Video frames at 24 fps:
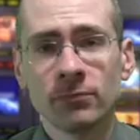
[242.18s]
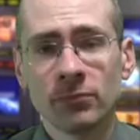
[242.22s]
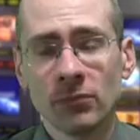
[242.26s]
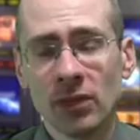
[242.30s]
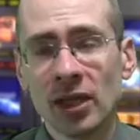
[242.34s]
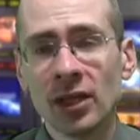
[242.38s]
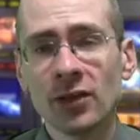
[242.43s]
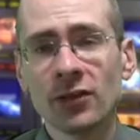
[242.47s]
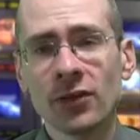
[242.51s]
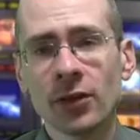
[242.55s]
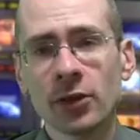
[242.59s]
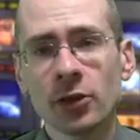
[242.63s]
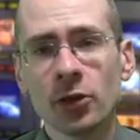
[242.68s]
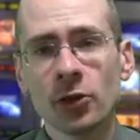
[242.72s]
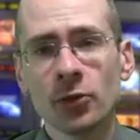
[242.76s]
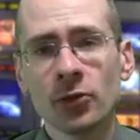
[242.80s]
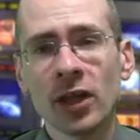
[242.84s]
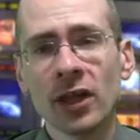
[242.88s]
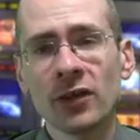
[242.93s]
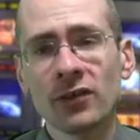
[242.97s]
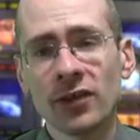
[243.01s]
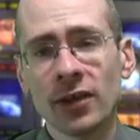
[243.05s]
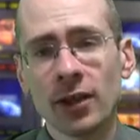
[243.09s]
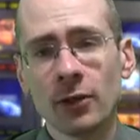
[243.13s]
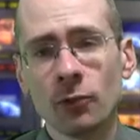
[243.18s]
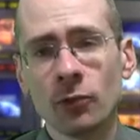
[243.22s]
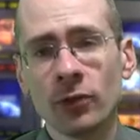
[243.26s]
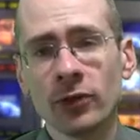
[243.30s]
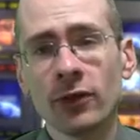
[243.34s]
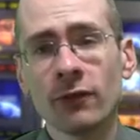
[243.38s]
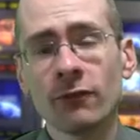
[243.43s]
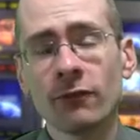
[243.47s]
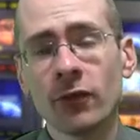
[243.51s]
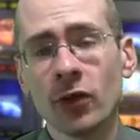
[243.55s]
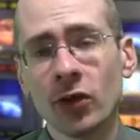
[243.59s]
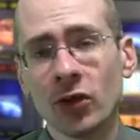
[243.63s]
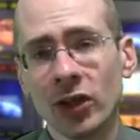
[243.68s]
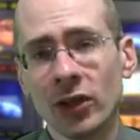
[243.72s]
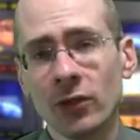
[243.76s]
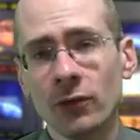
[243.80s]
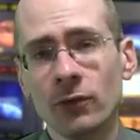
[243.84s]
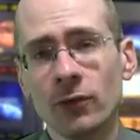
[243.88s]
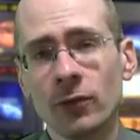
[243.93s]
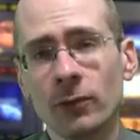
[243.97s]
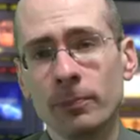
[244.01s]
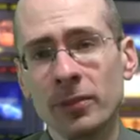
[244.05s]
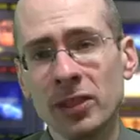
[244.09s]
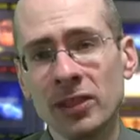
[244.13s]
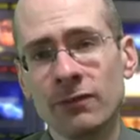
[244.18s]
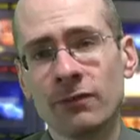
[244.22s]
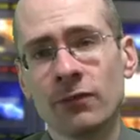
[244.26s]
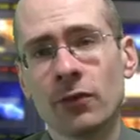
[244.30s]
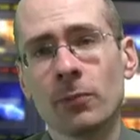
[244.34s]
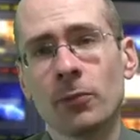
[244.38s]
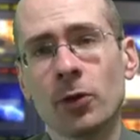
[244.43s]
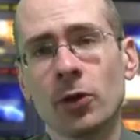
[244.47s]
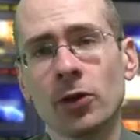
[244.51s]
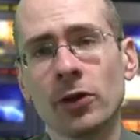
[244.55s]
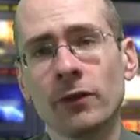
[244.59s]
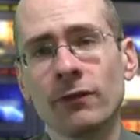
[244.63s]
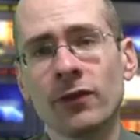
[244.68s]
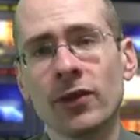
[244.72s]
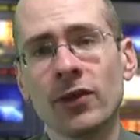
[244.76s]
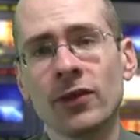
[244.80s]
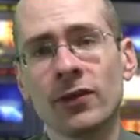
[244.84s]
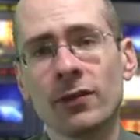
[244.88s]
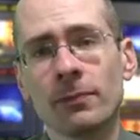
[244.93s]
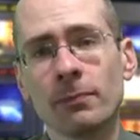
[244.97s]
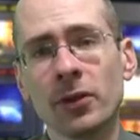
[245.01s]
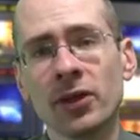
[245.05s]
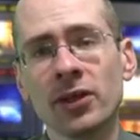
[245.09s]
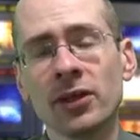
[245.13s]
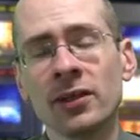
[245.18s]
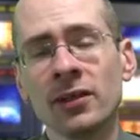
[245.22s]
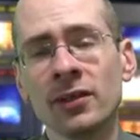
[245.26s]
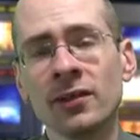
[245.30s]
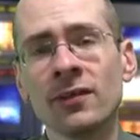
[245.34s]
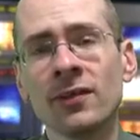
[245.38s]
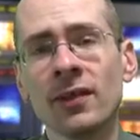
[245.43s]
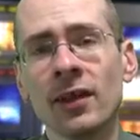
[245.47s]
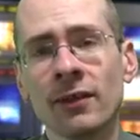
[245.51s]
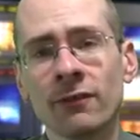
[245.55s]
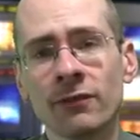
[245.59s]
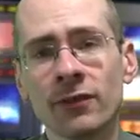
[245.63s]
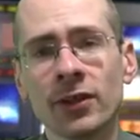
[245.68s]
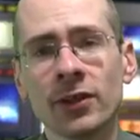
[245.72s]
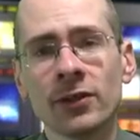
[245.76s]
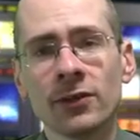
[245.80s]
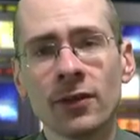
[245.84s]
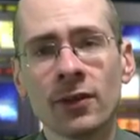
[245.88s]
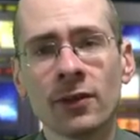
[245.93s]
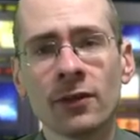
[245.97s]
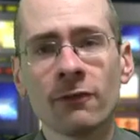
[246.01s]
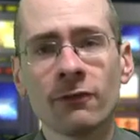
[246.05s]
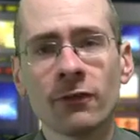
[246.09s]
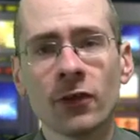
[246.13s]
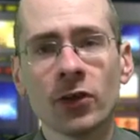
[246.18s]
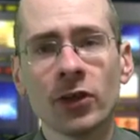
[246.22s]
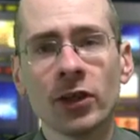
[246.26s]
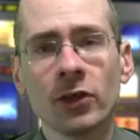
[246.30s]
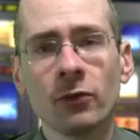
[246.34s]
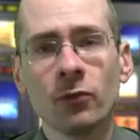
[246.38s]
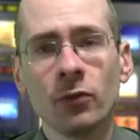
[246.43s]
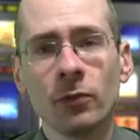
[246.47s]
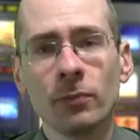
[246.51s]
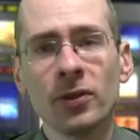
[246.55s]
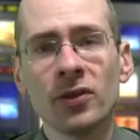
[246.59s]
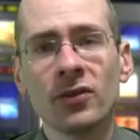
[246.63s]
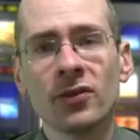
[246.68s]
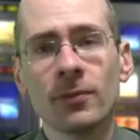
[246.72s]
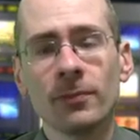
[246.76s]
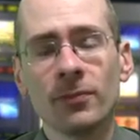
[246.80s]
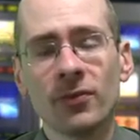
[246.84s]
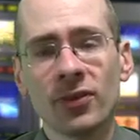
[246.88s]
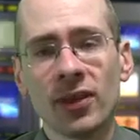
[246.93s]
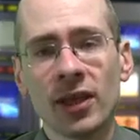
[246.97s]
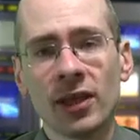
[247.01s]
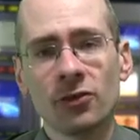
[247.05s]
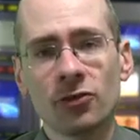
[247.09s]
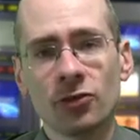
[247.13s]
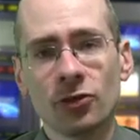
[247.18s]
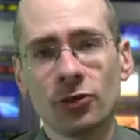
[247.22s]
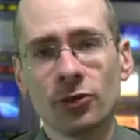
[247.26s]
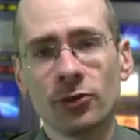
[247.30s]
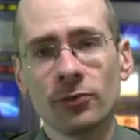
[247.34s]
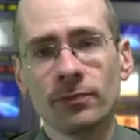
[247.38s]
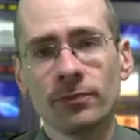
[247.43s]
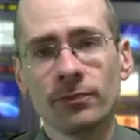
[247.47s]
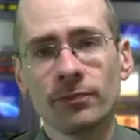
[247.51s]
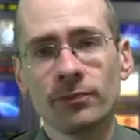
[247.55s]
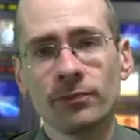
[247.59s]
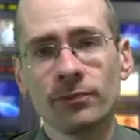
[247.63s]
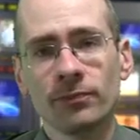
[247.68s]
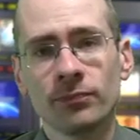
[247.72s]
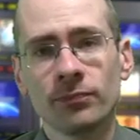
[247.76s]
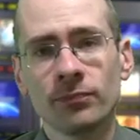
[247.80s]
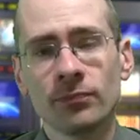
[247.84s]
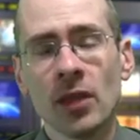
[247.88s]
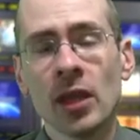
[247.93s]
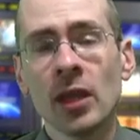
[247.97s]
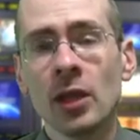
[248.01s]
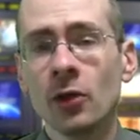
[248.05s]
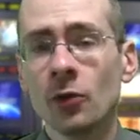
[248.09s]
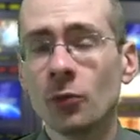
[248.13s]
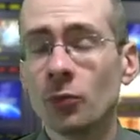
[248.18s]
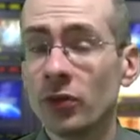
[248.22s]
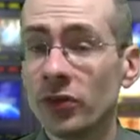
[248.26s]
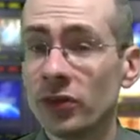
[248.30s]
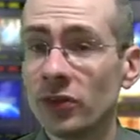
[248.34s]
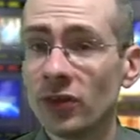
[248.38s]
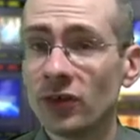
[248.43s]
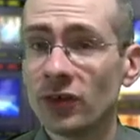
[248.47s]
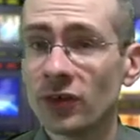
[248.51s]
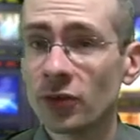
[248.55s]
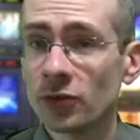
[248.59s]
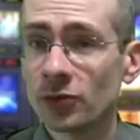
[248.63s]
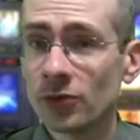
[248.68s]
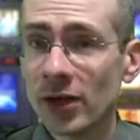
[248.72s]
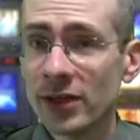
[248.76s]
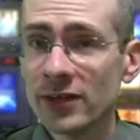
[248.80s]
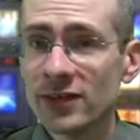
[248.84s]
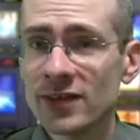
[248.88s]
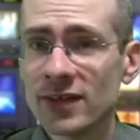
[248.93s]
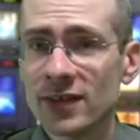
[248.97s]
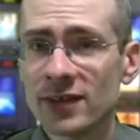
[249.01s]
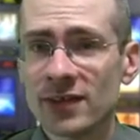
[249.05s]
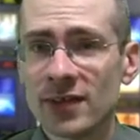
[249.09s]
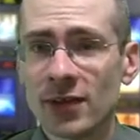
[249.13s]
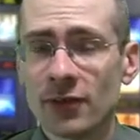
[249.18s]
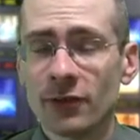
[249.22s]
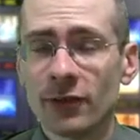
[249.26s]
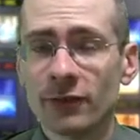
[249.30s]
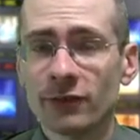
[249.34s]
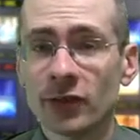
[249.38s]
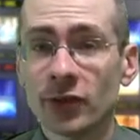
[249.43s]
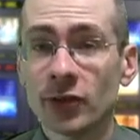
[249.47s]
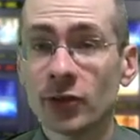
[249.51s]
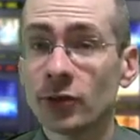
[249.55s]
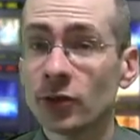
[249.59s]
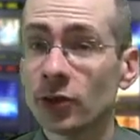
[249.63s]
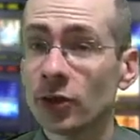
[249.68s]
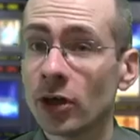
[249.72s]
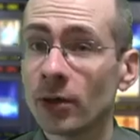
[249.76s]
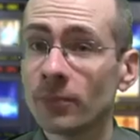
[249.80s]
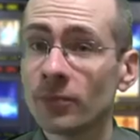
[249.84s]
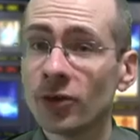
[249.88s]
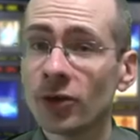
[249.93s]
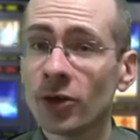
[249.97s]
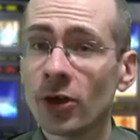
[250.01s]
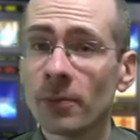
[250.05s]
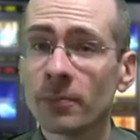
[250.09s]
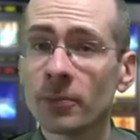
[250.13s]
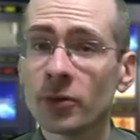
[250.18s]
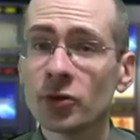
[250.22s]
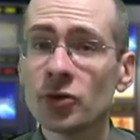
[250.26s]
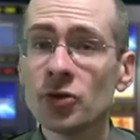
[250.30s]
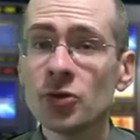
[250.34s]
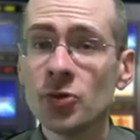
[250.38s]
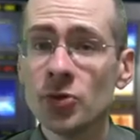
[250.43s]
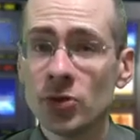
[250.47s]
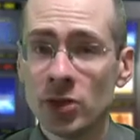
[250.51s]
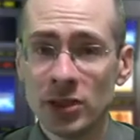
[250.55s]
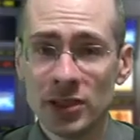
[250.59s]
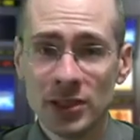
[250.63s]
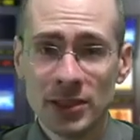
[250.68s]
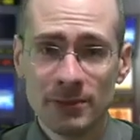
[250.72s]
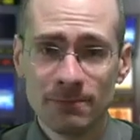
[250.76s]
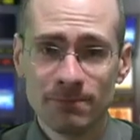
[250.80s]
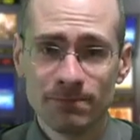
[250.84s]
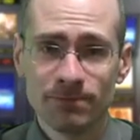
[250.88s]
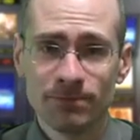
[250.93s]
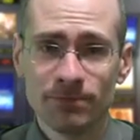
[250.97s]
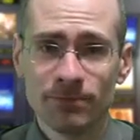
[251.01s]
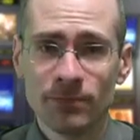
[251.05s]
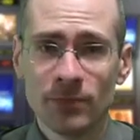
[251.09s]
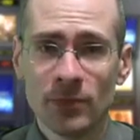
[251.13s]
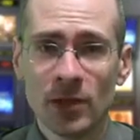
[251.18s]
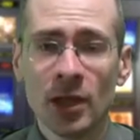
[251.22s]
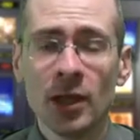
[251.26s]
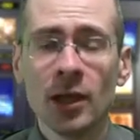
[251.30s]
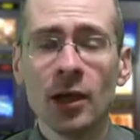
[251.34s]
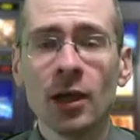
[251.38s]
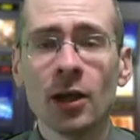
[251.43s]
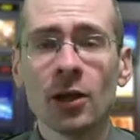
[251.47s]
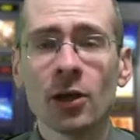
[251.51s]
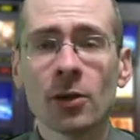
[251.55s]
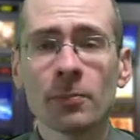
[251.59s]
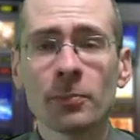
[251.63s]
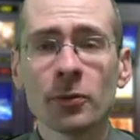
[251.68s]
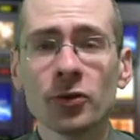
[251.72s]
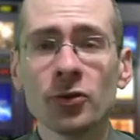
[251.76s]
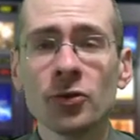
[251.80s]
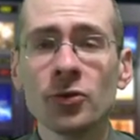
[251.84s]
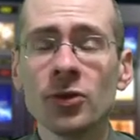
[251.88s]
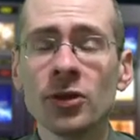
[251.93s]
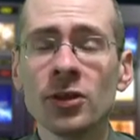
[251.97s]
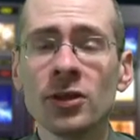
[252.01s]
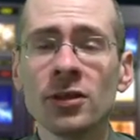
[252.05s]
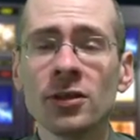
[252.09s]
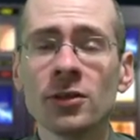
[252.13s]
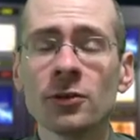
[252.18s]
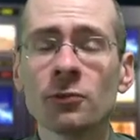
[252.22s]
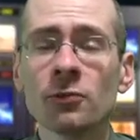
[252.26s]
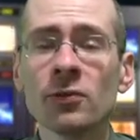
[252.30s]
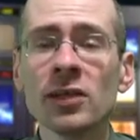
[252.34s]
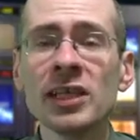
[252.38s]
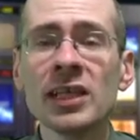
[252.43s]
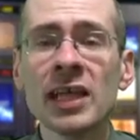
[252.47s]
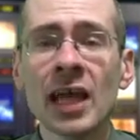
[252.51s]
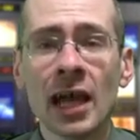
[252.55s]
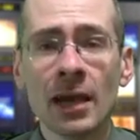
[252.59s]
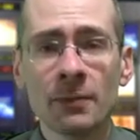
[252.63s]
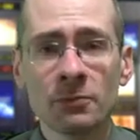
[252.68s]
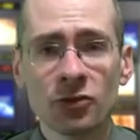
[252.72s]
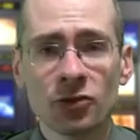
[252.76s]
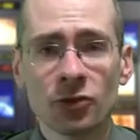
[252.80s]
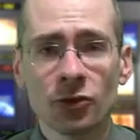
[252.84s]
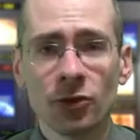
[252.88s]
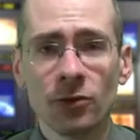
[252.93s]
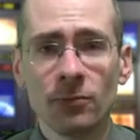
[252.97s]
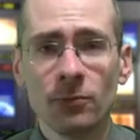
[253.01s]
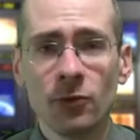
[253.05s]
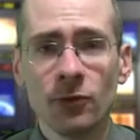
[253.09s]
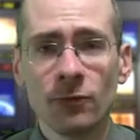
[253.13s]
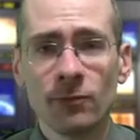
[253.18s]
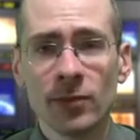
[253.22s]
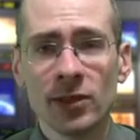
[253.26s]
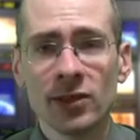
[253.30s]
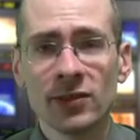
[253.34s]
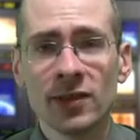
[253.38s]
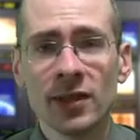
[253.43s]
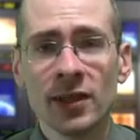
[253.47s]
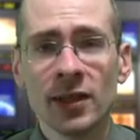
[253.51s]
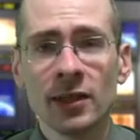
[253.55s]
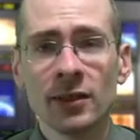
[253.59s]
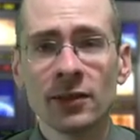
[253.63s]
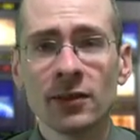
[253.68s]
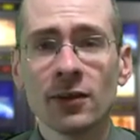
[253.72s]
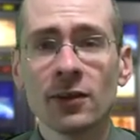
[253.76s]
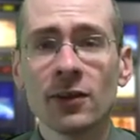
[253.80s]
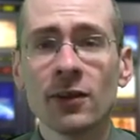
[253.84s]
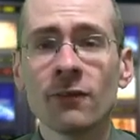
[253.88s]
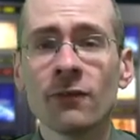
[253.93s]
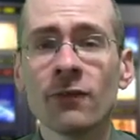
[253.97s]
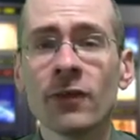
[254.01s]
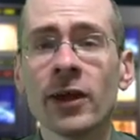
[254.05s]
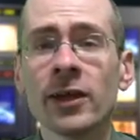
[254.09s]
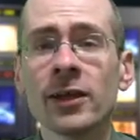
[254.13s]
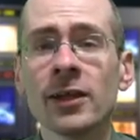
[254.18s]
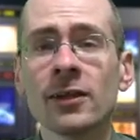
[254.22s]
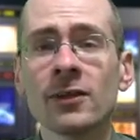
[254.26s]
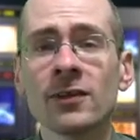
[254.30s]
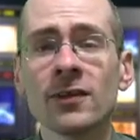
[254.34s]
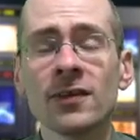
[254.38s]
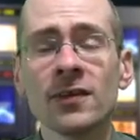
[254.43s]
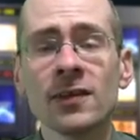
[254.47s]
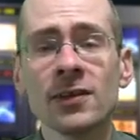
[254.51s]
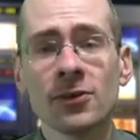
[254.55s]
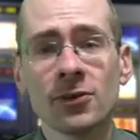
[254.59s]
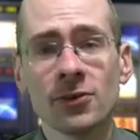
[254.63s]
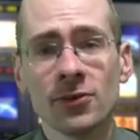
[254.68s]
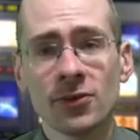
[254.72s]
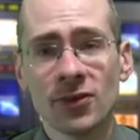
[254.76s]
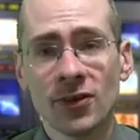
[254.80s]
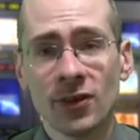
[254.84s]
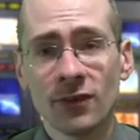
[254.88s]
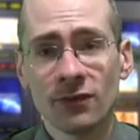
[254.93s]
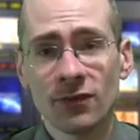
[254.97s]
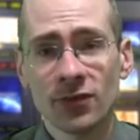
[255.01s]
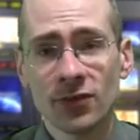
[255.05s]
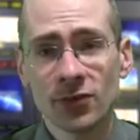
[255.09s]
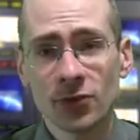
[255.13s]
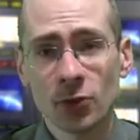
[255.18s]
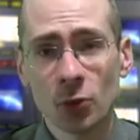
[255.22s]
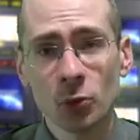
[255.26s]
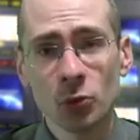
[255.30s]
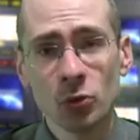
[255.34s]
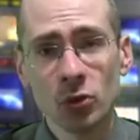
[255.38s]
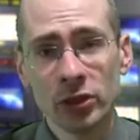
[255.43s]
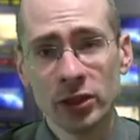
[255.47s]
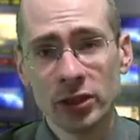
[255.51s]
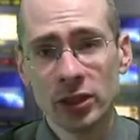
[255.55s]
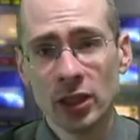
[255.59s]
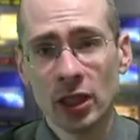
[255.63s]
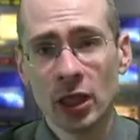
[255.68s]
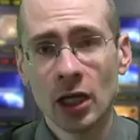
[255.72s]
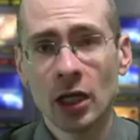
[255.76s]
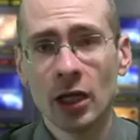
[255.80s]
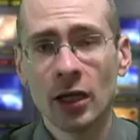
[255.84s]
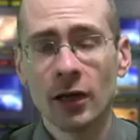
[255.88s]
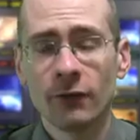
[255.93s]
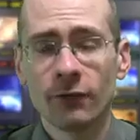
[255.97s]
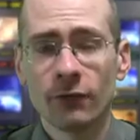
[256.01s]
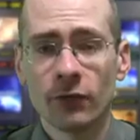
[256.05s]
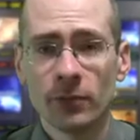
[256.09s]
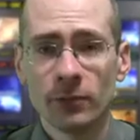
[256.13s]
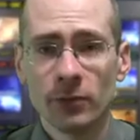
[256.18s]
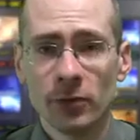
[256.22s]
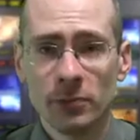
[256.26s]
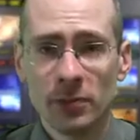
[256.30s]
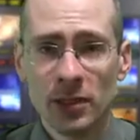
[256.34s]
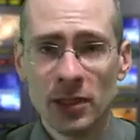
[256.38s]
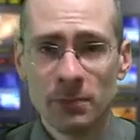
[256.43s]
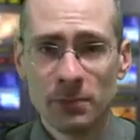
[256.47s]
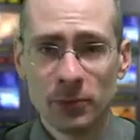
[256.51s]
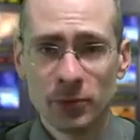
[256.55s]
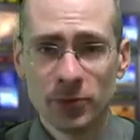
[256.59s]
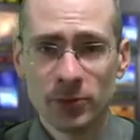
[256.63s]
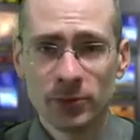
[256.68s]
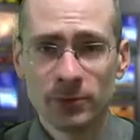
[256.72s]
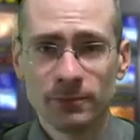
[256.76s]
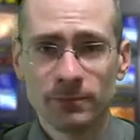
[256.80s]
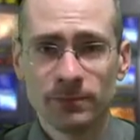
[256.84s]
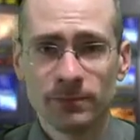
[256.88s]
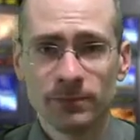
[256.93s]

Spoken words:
It is unknown as yet what the fallout will be from all of this, but it is evident that the fallout will be substantial. With this crisis, however, comes an opportunity to recapture the movement that the financiers have stolen from the people.